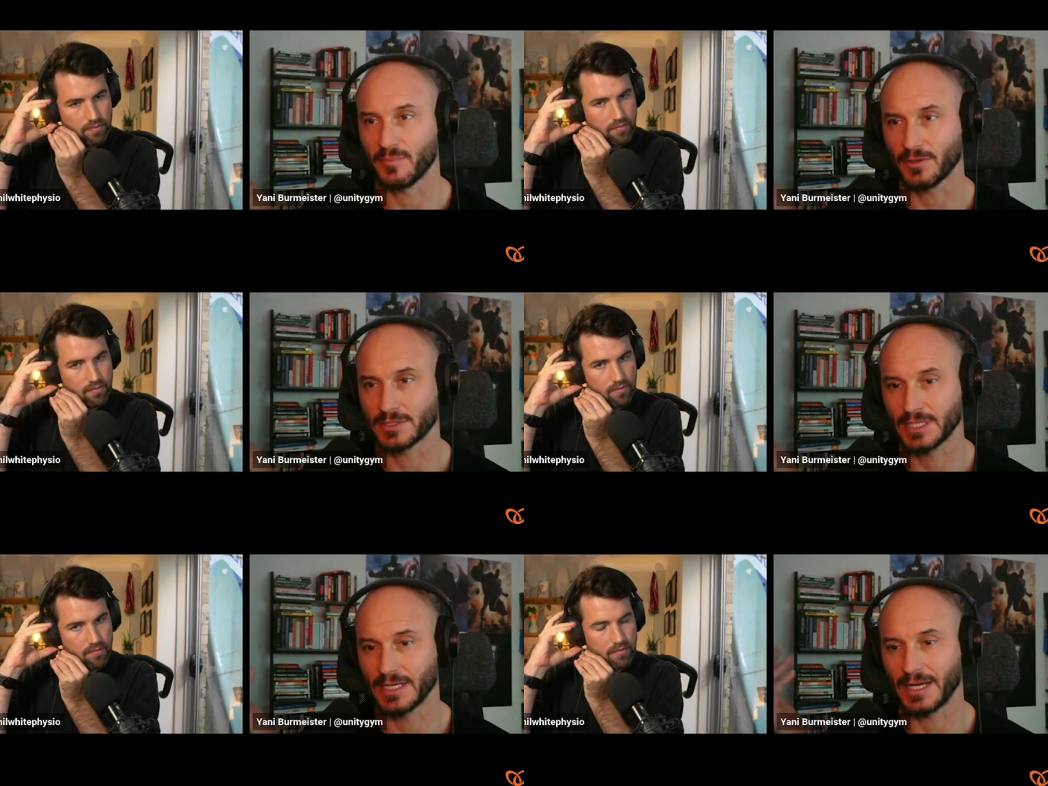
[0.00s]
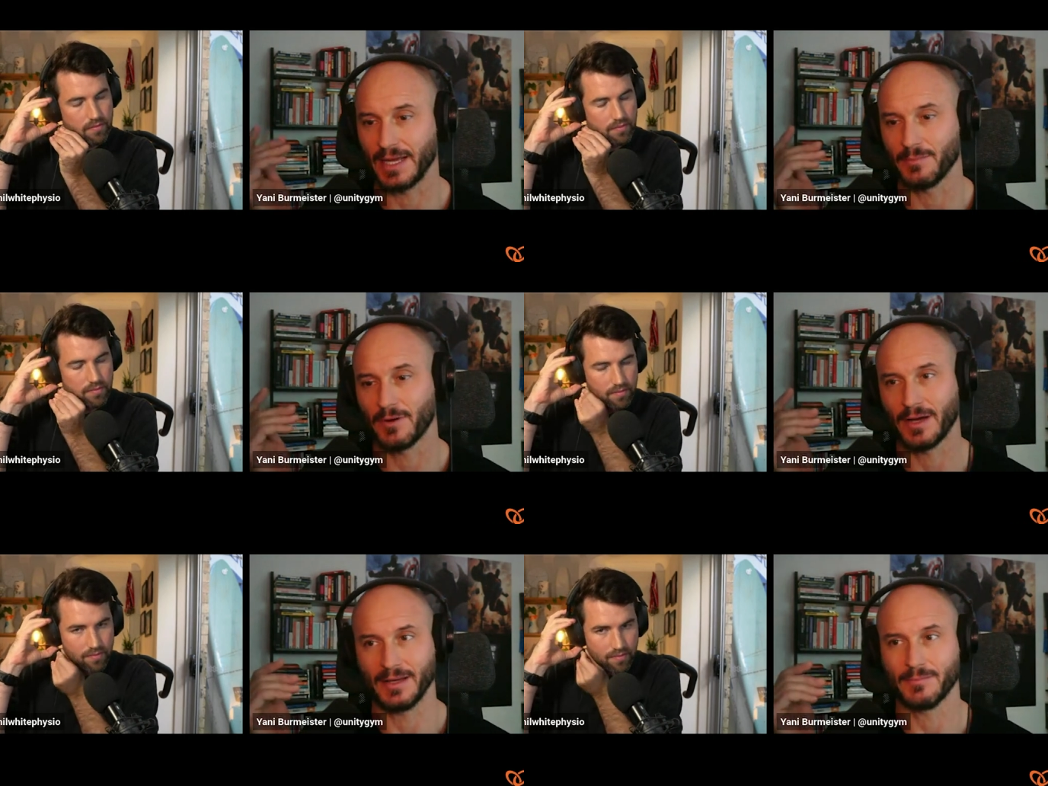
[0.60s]
Speaker 1: boxer, and
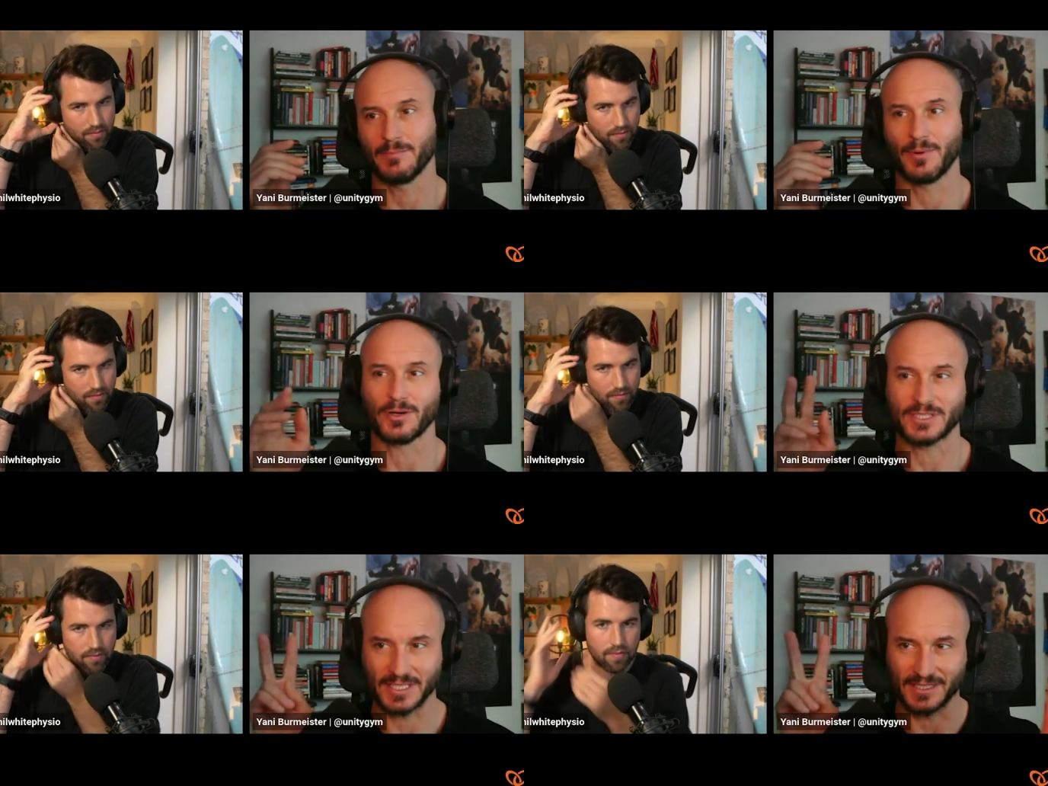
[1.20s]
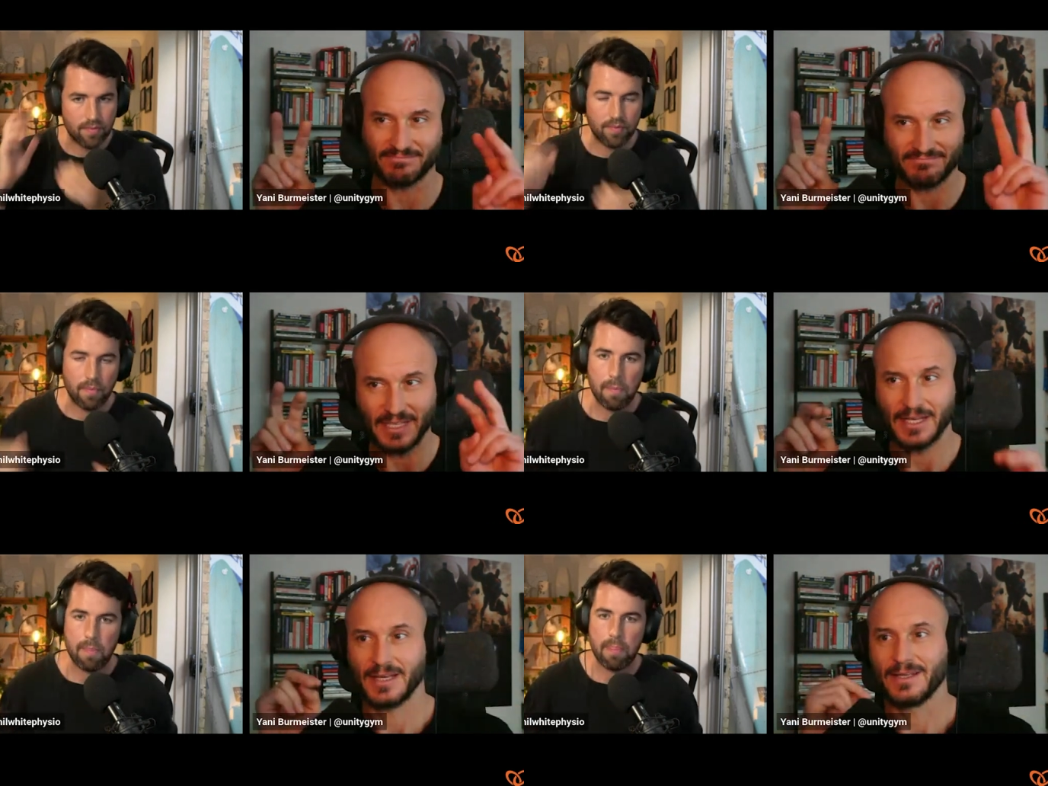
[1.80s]
my boxing
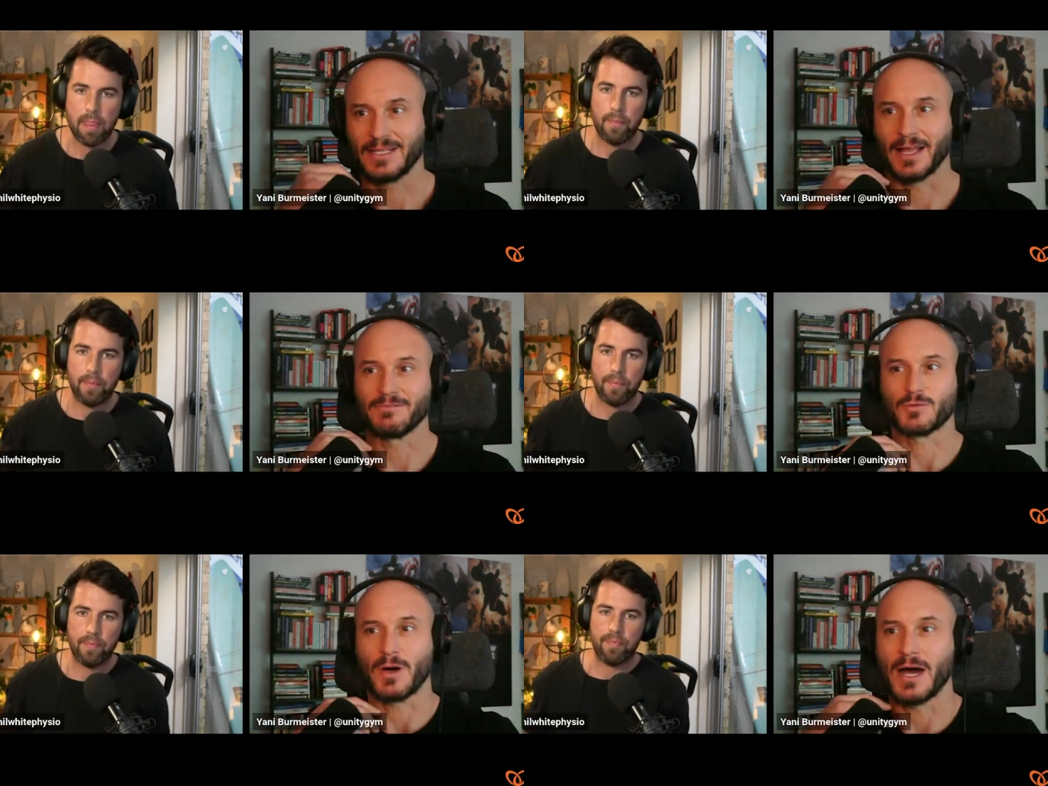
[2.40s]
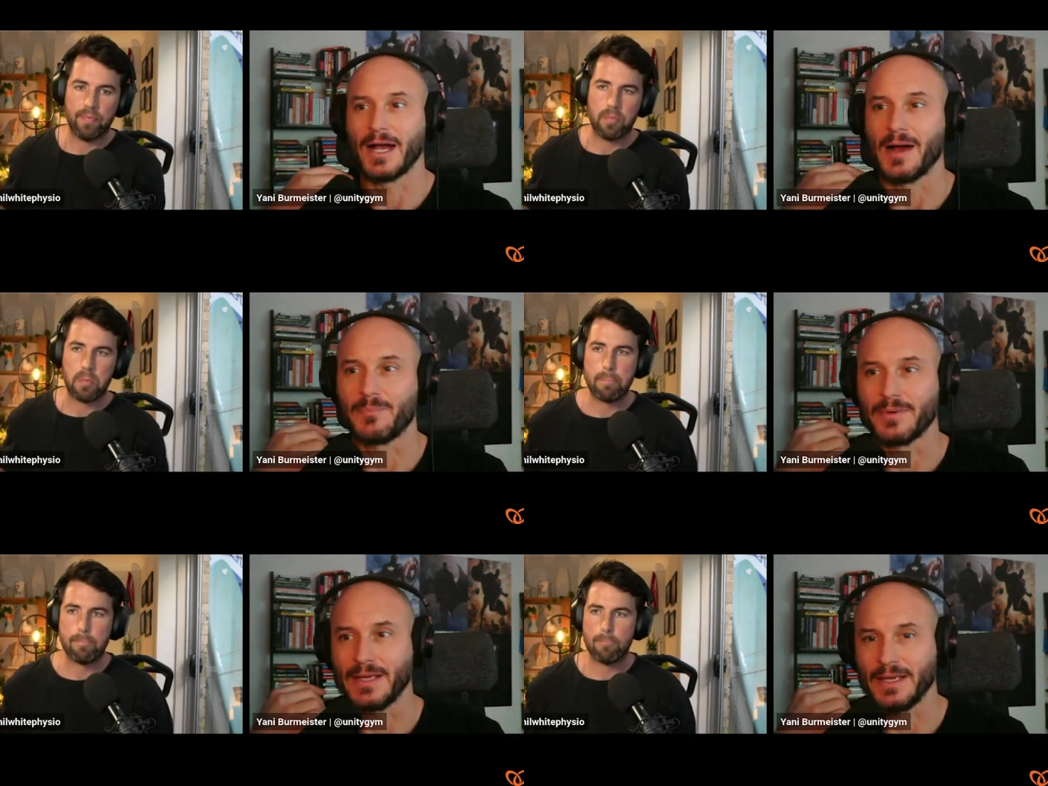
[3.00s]
gloves were hung
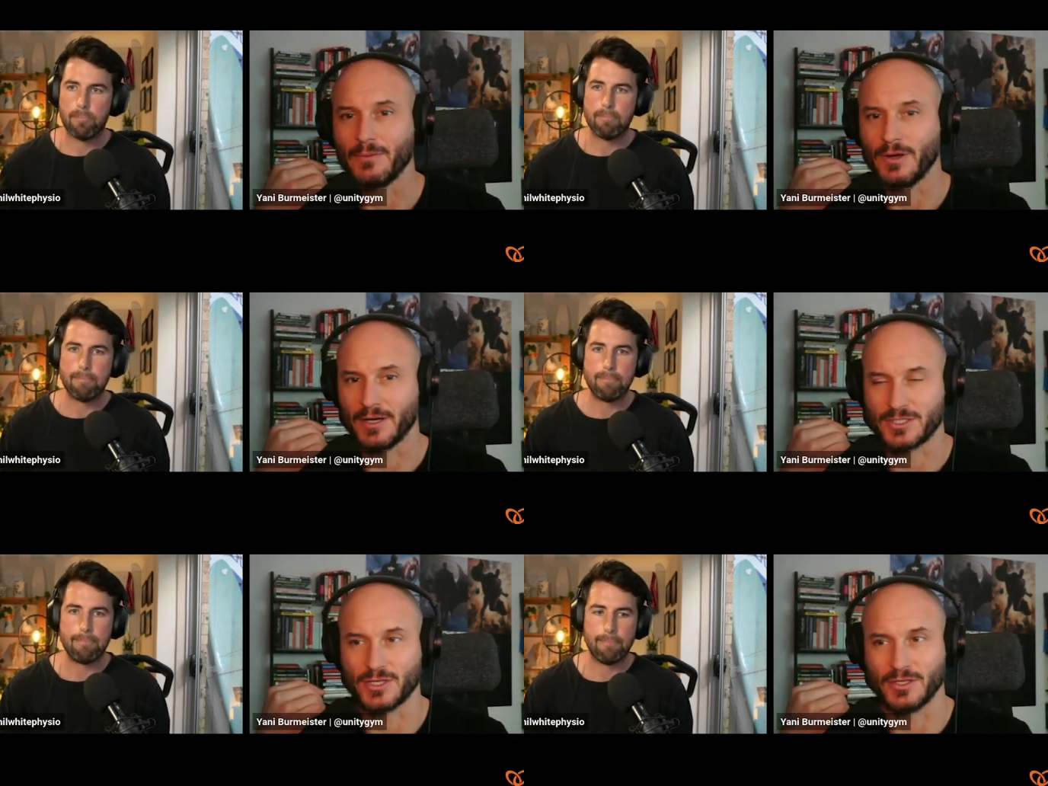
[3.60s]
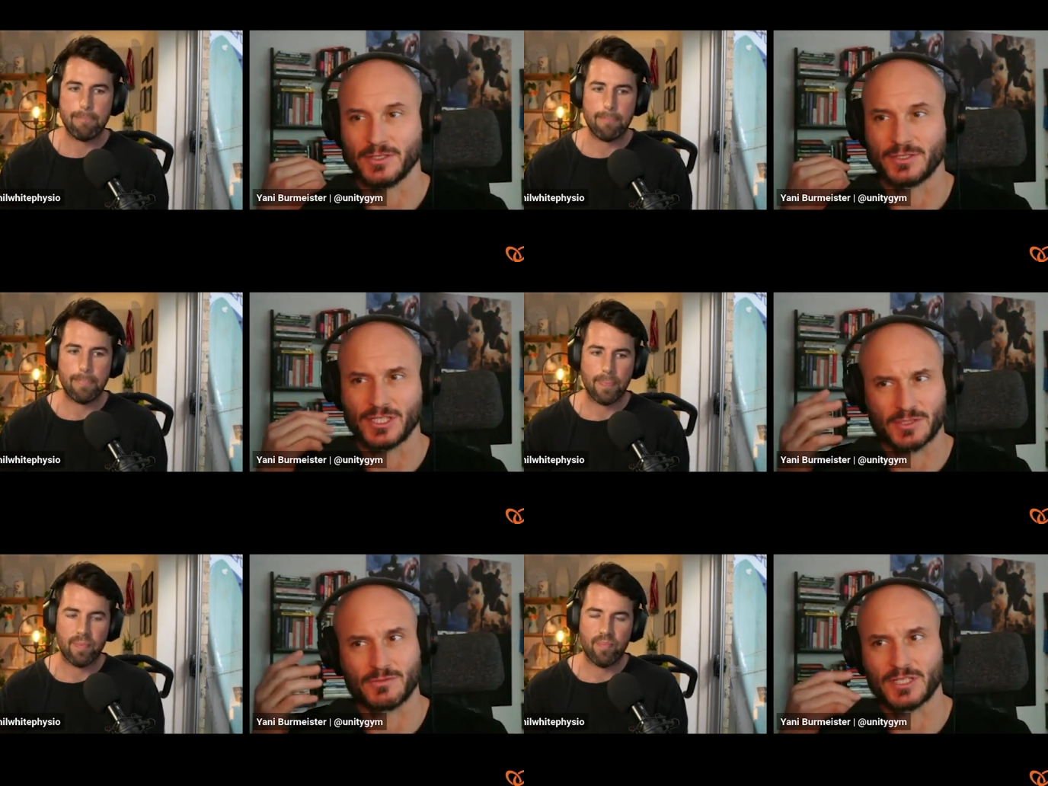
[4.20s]
up when I turned,
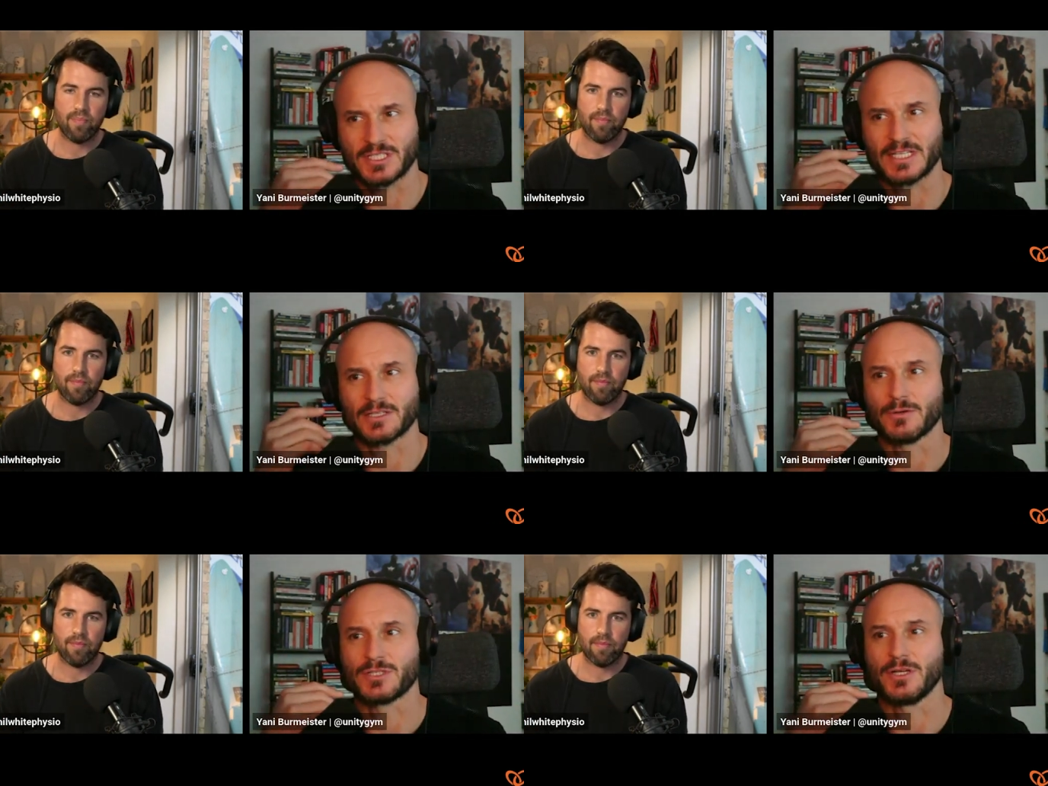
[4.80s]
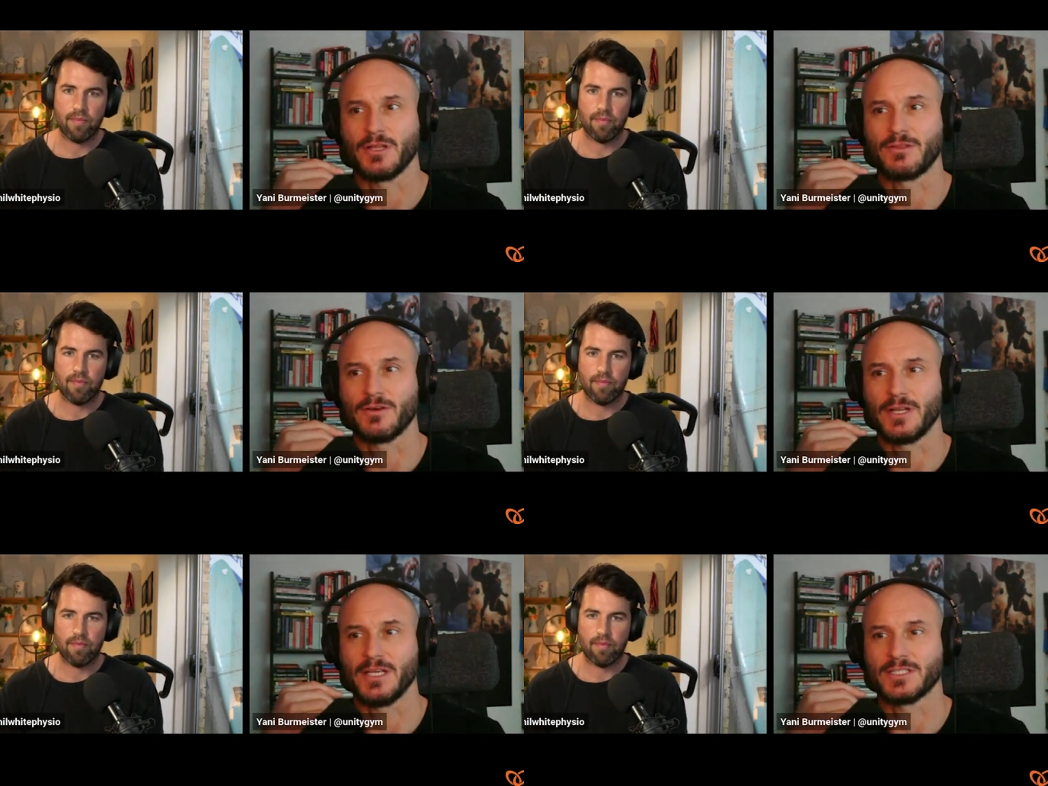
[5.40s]
just as I was turning
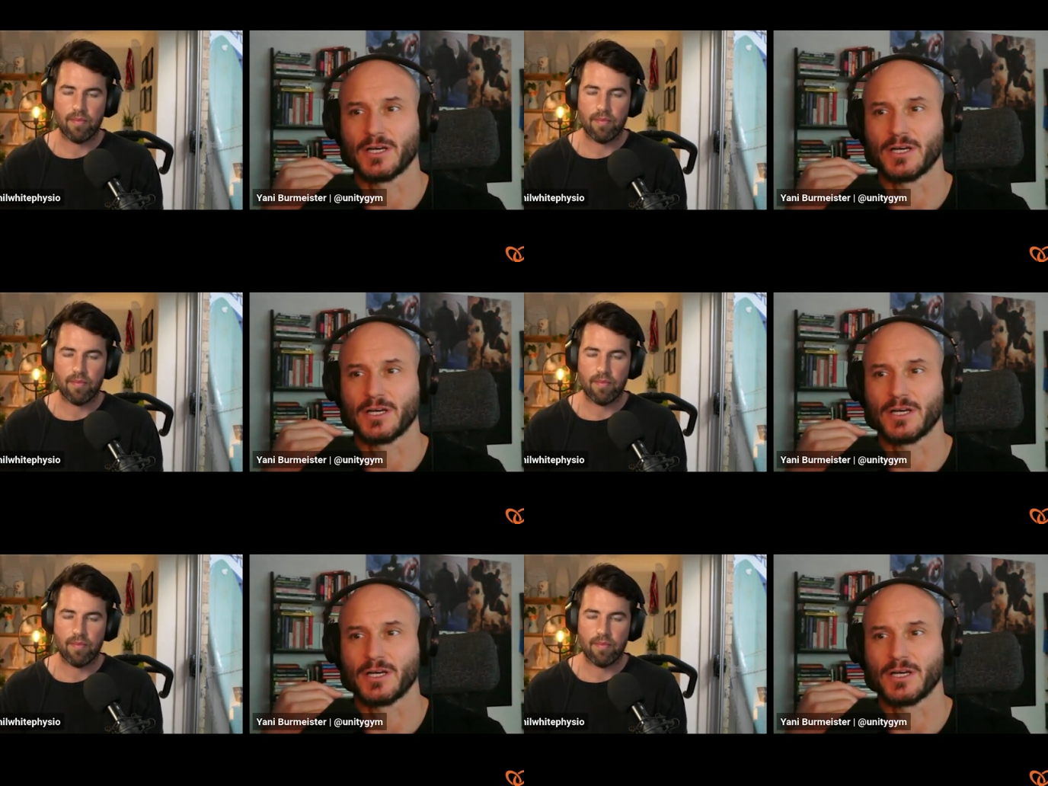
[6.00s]
30 years